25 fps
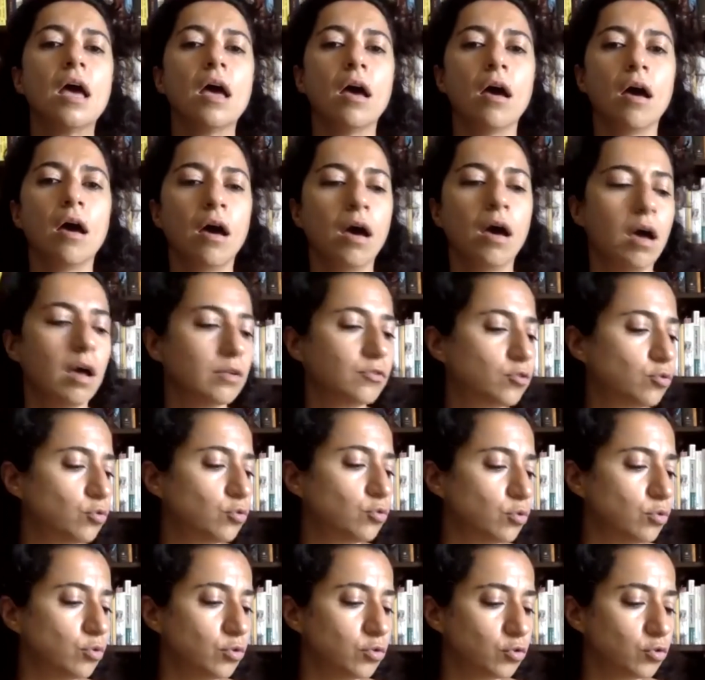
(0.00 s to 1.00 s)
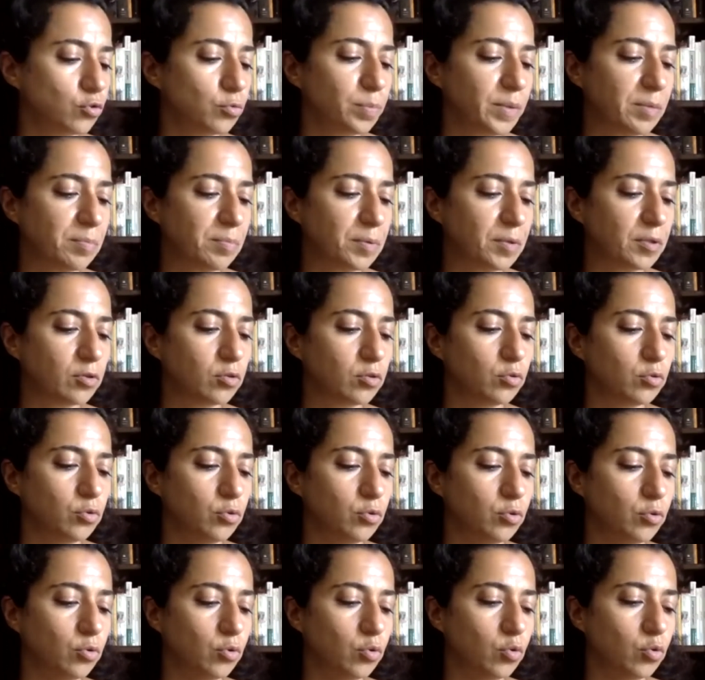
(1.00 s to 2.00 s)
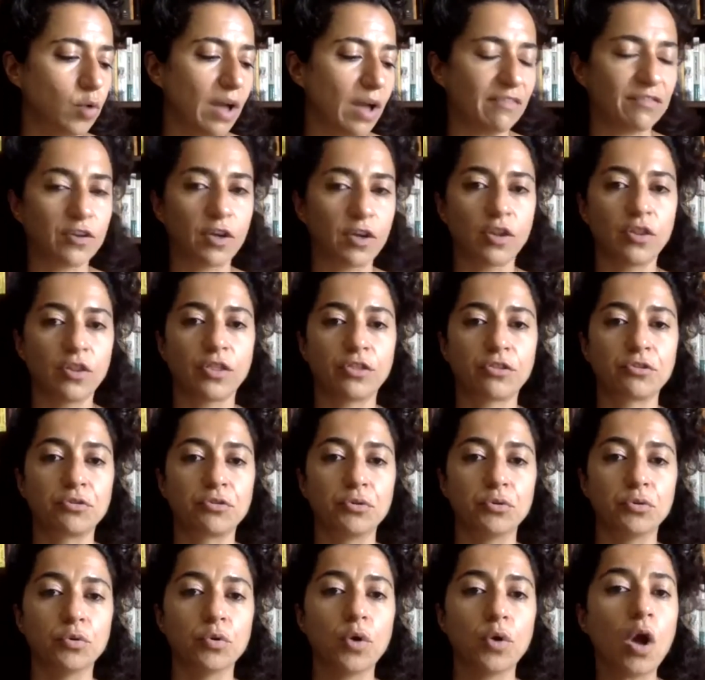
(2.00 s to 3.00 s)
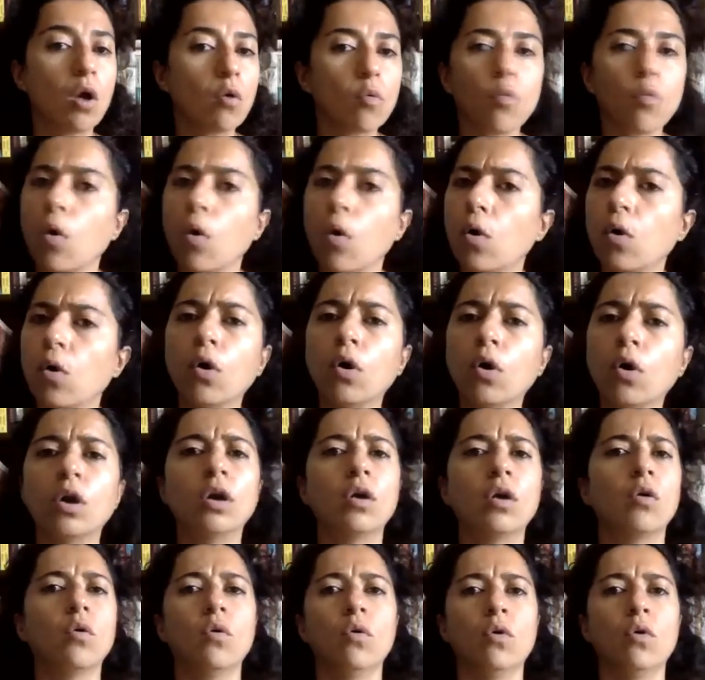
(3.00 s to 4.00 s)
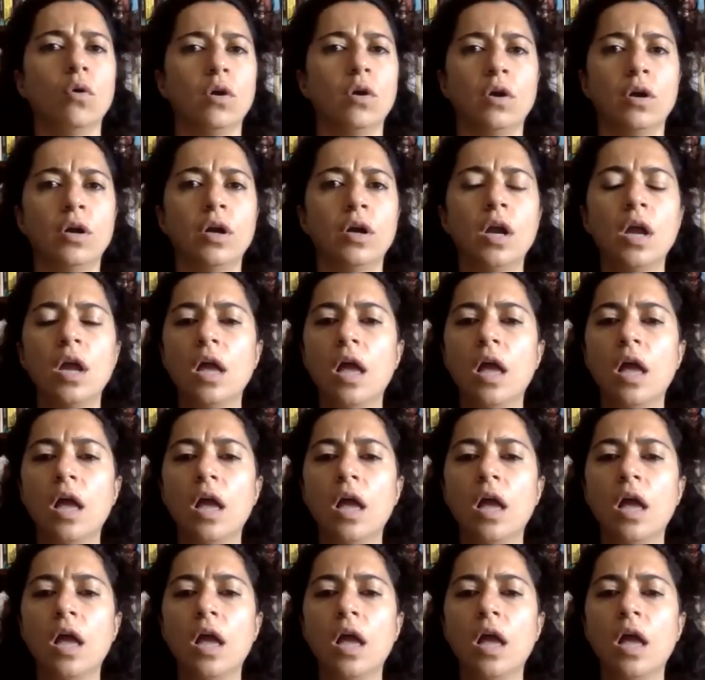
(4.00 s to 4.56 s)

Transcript: to people who have gone through war, or